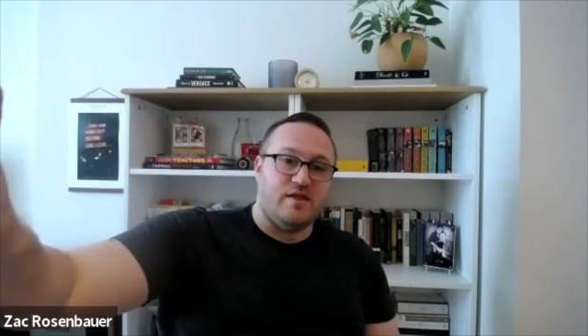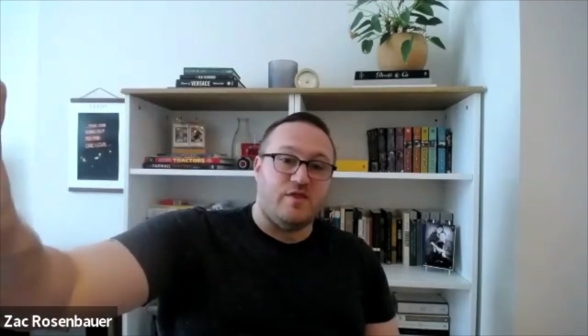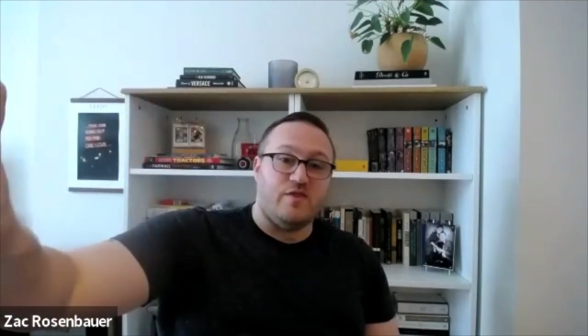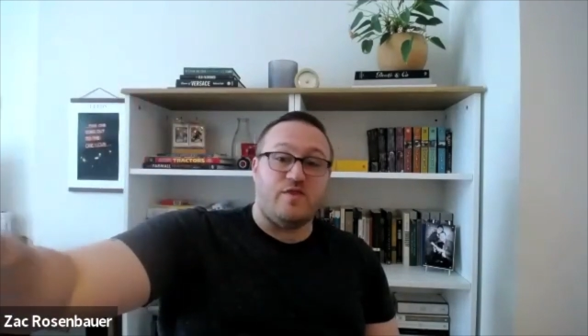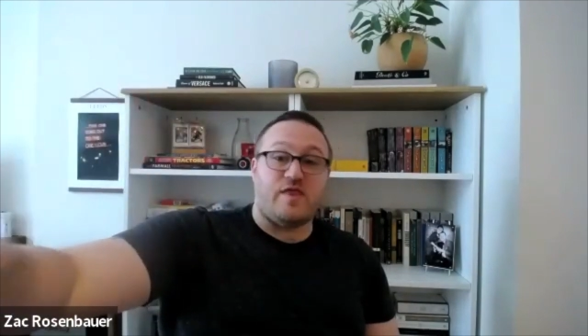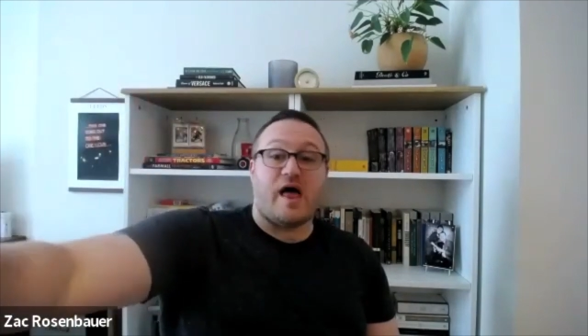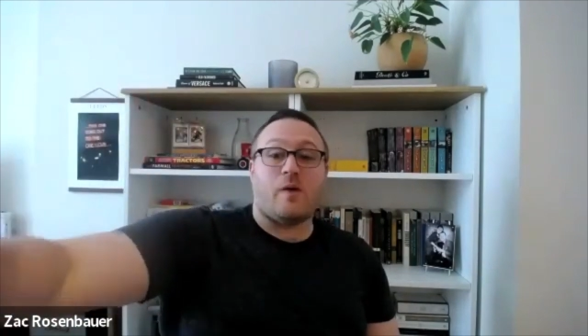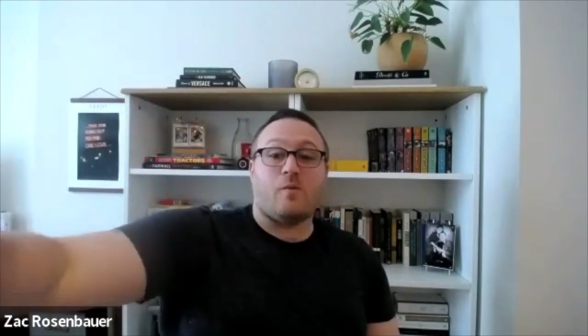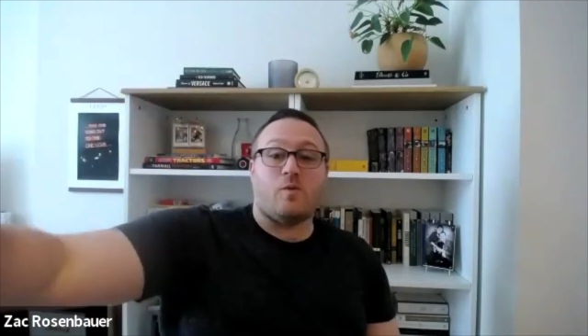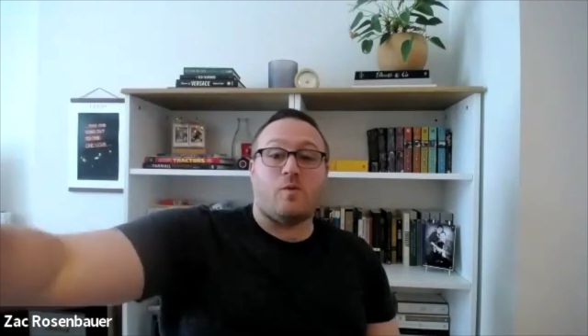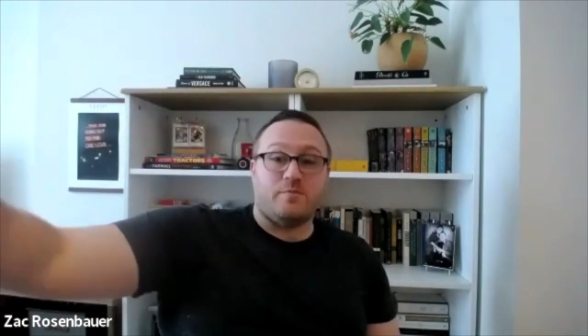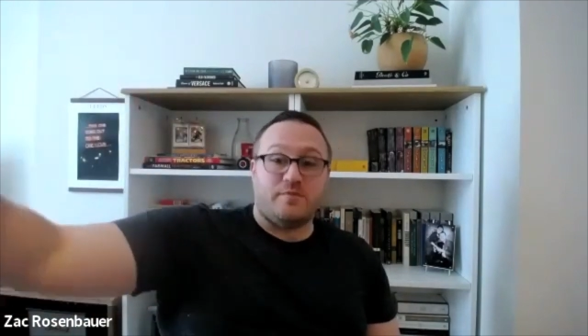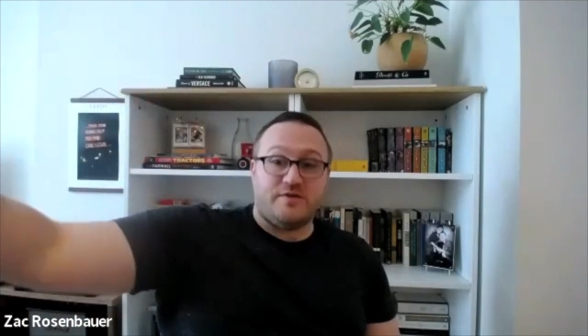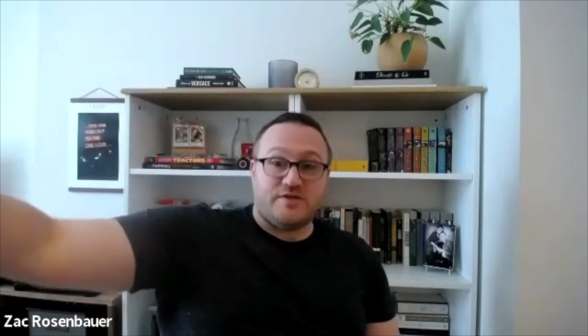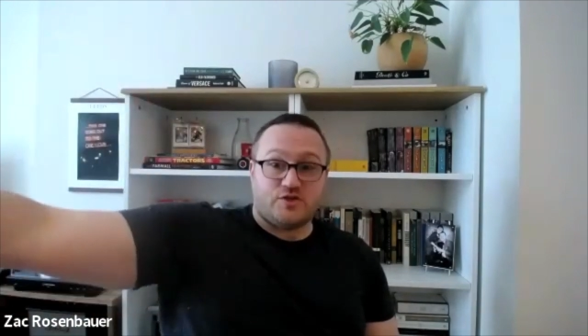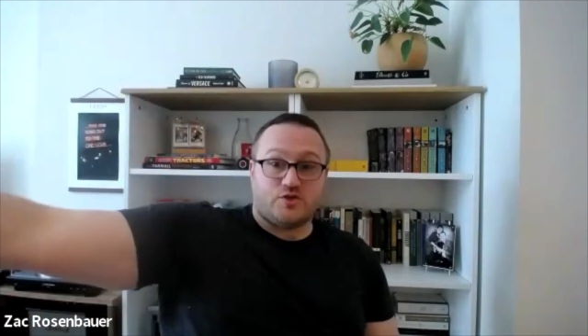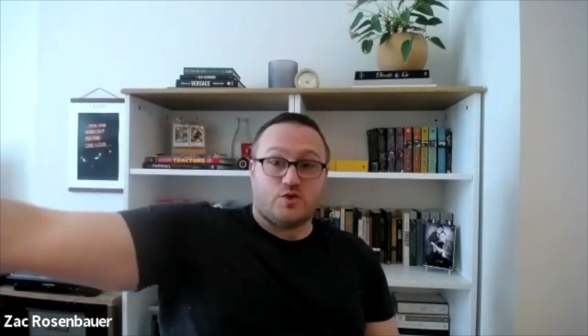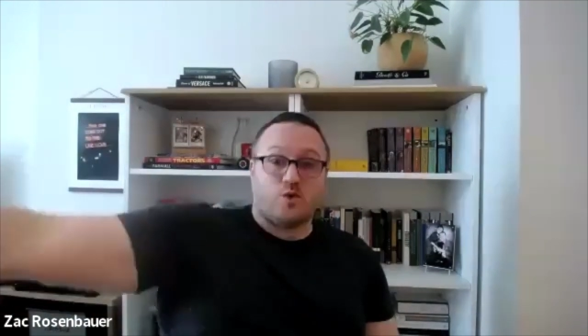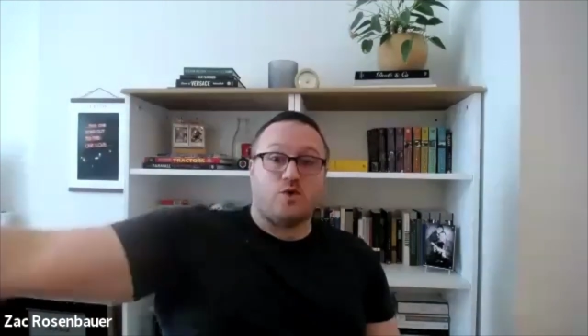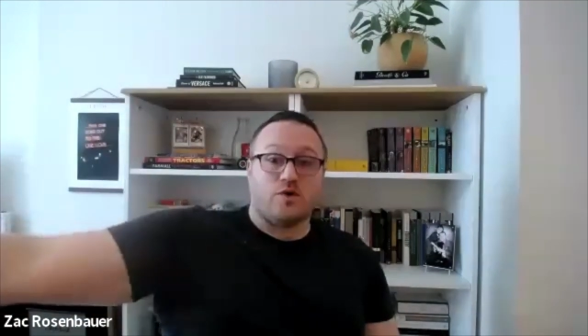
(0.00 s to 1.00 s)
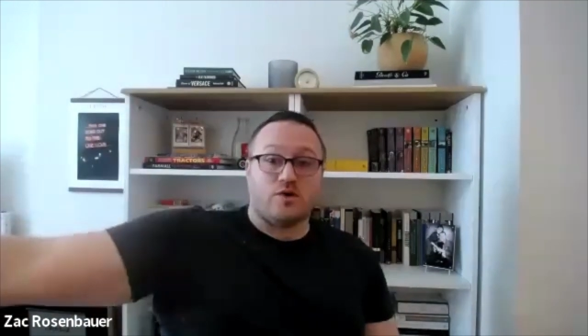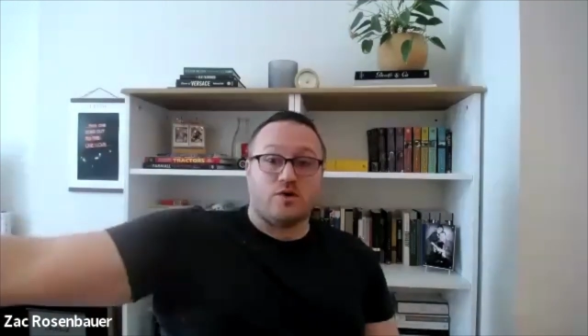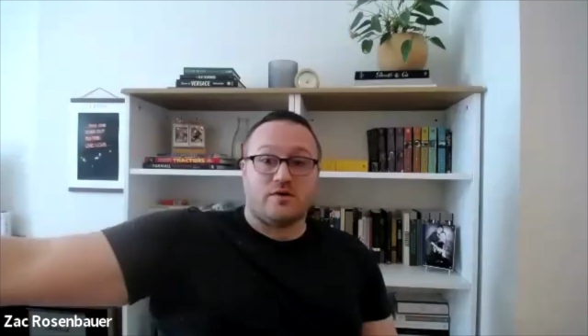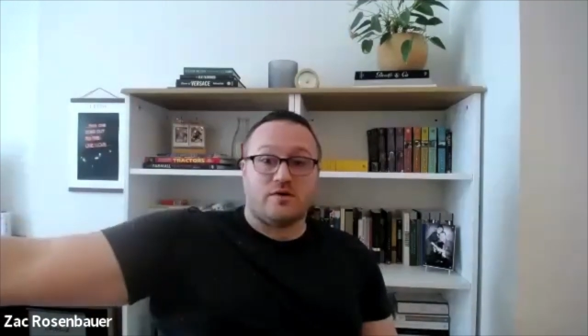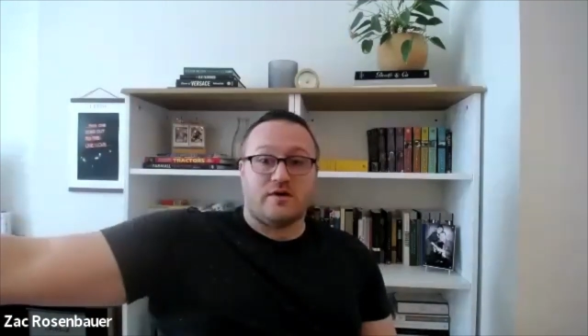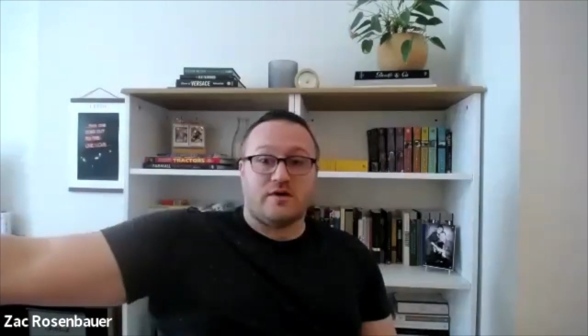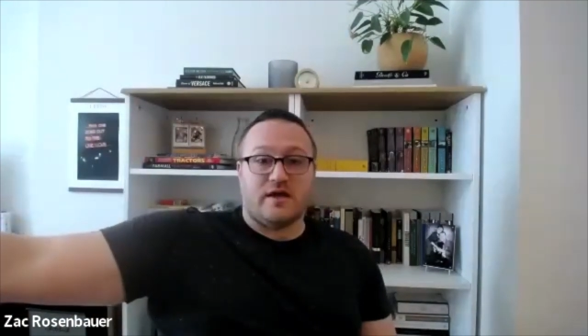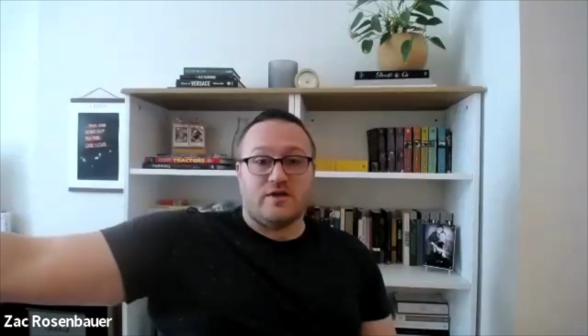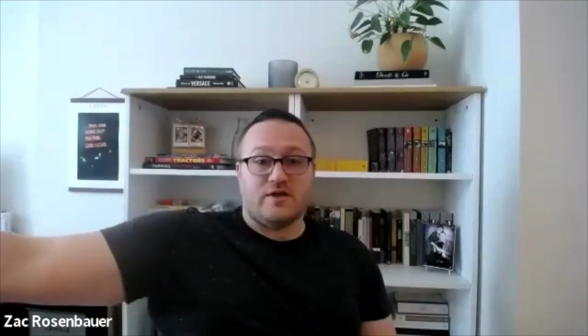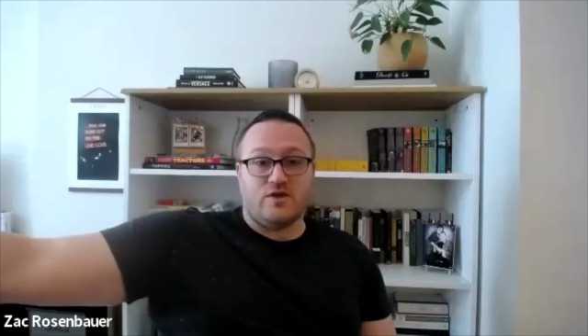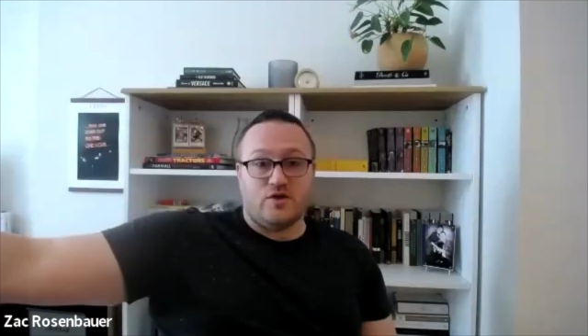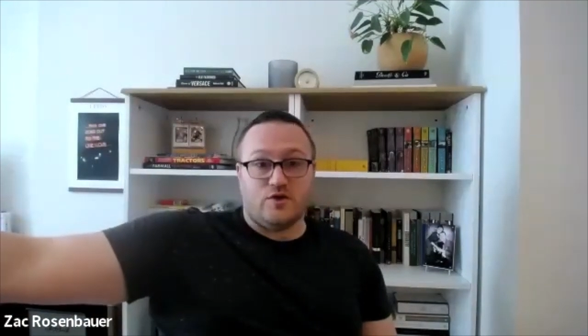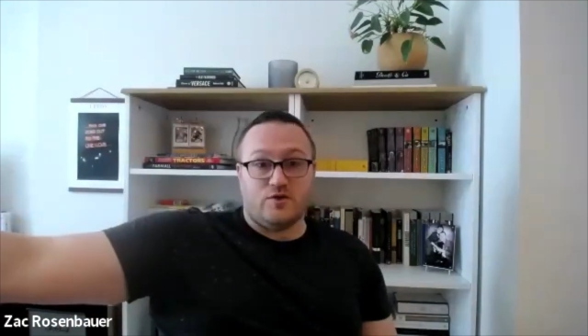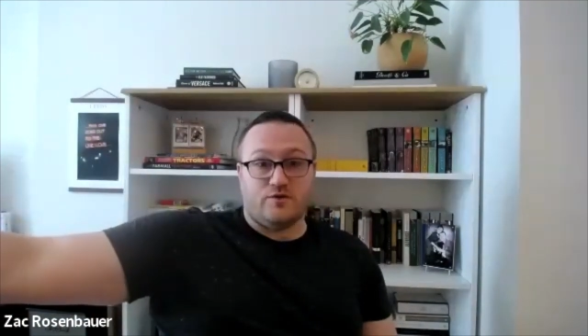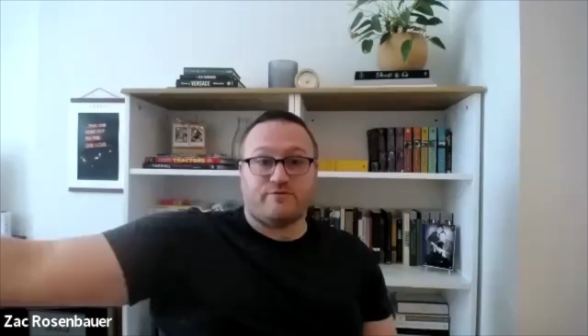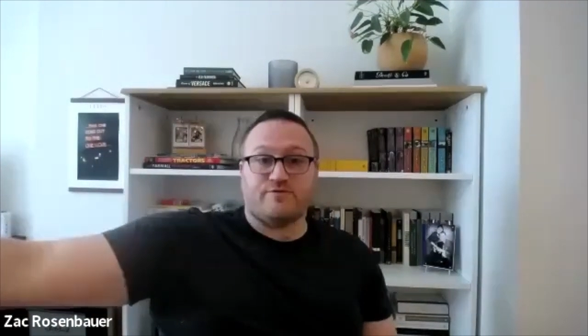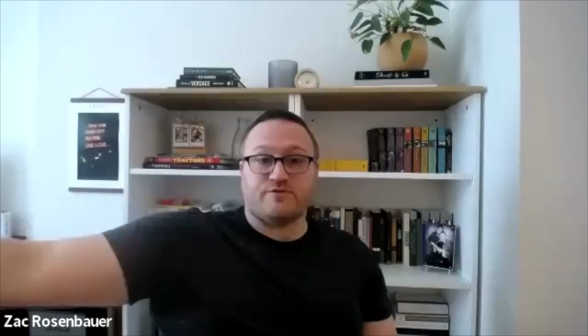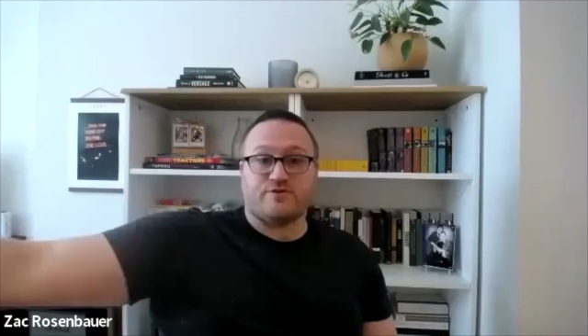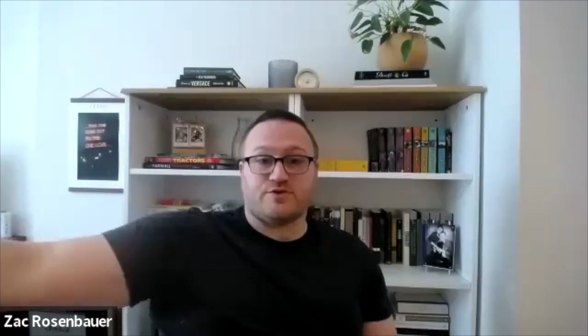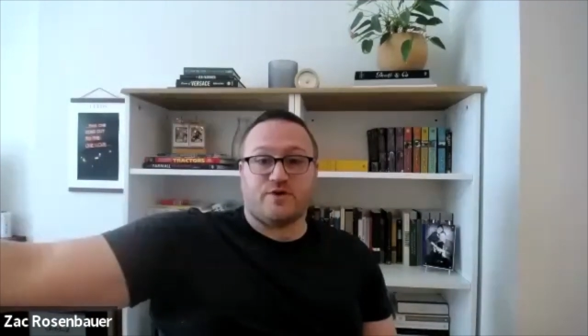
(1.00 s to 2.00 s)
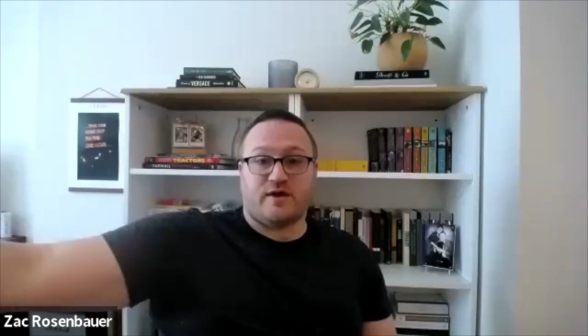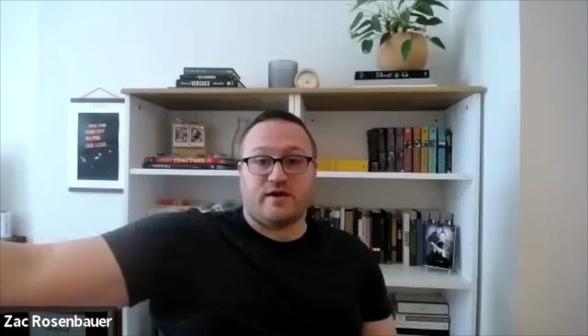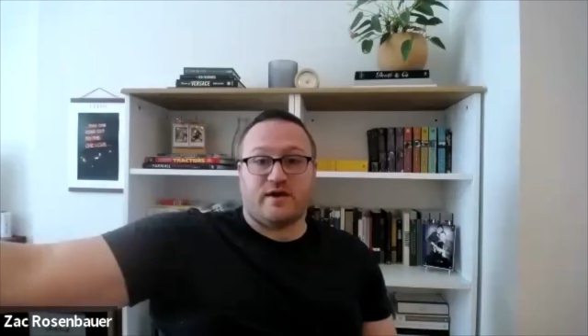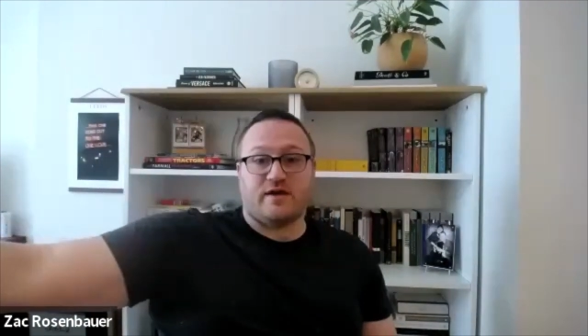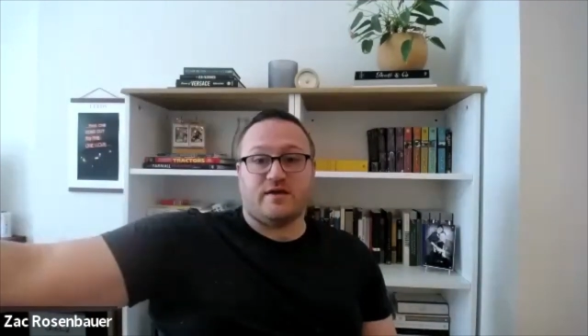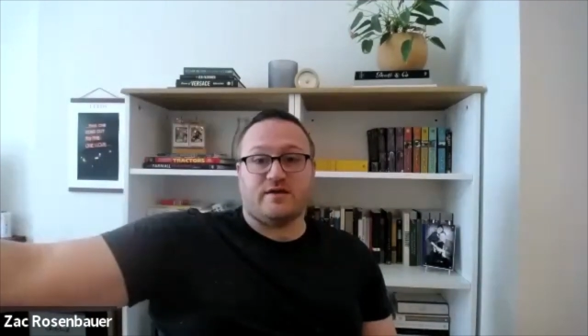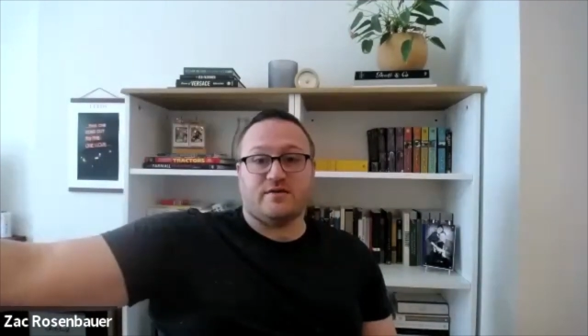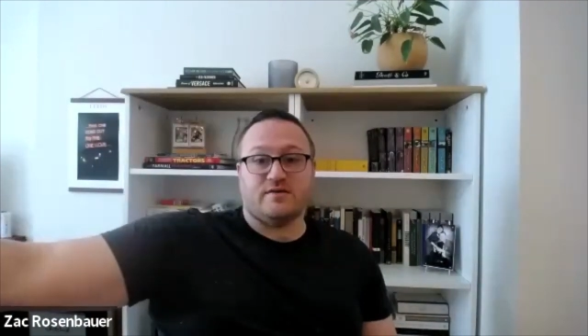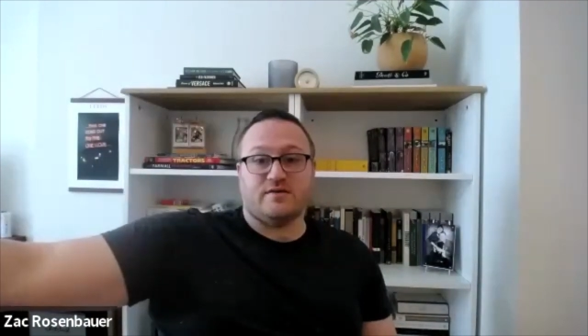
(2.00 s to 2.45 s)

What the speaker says: that will be stored and used for training.